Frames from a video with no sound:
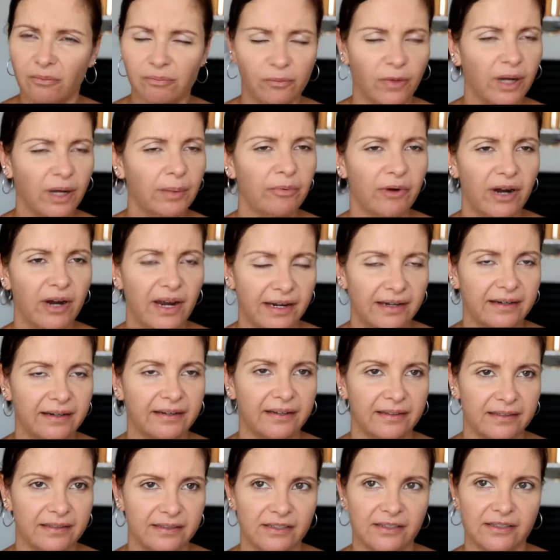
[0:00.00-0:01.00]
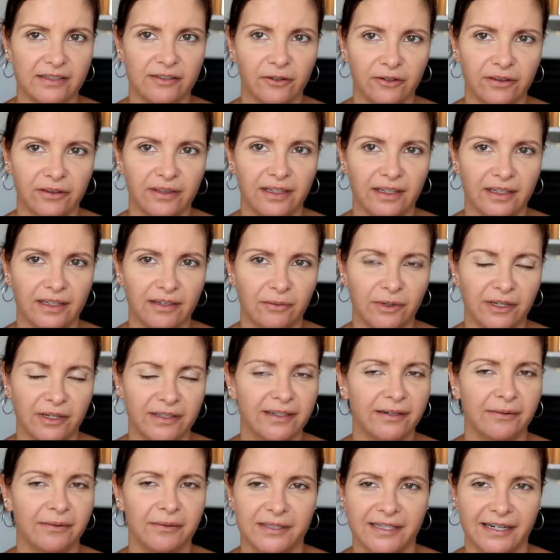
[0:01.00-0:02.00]
My brain is just not thinking
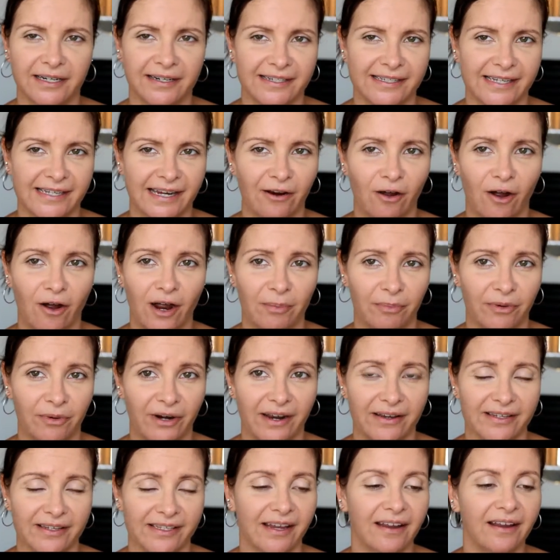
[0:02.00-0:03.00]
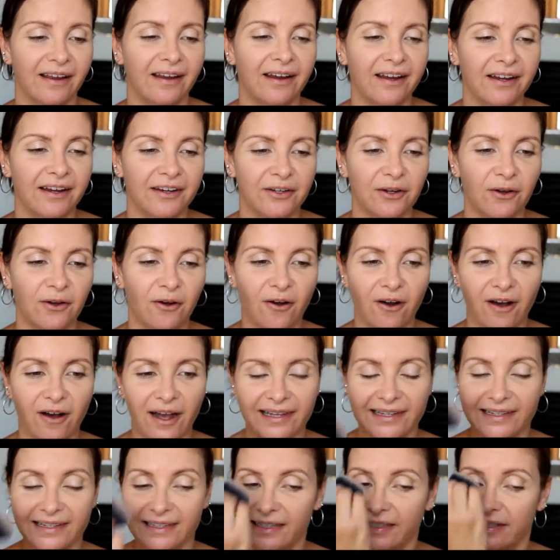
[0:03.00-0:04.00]
working. I was going to say eyebrows. Your
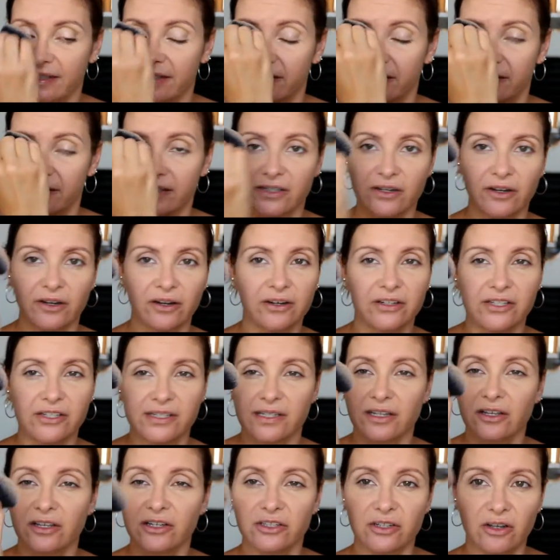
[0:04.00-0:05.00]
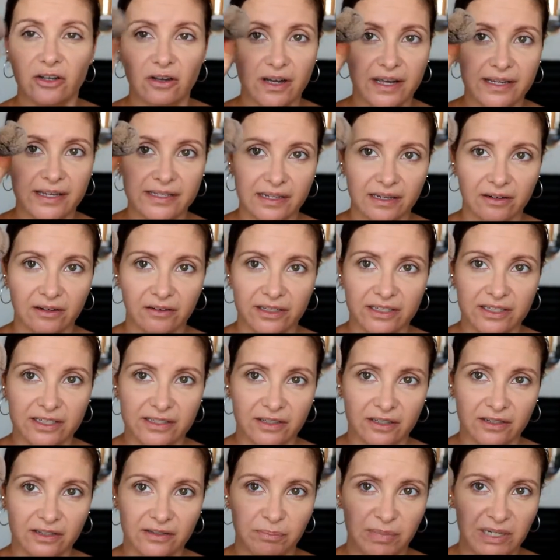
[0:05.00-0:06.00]
eyelids. So just close your eyes and I
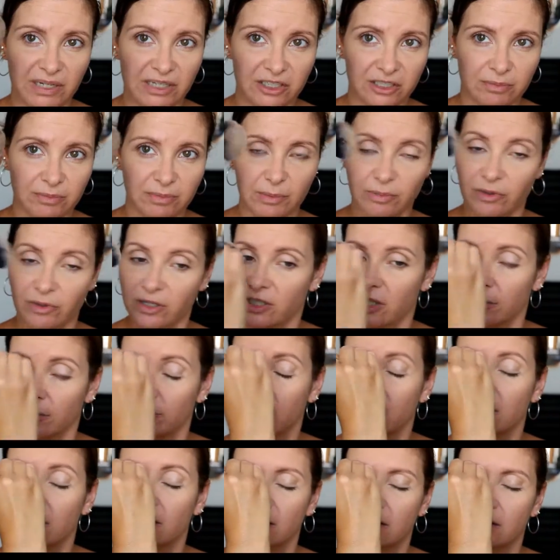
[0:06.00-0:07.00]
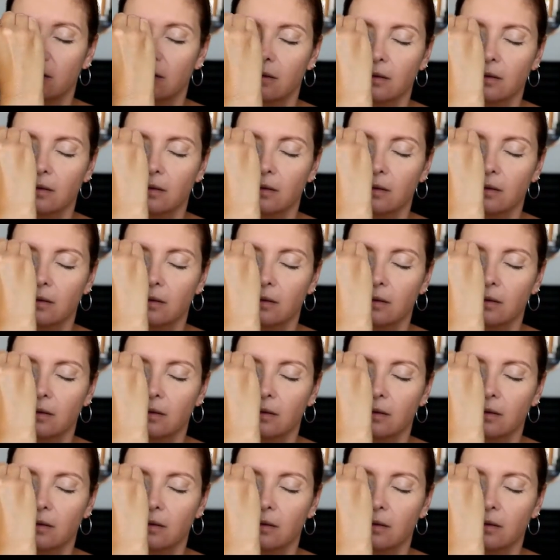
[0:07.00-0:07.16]
just sort of pinch my brush a bit.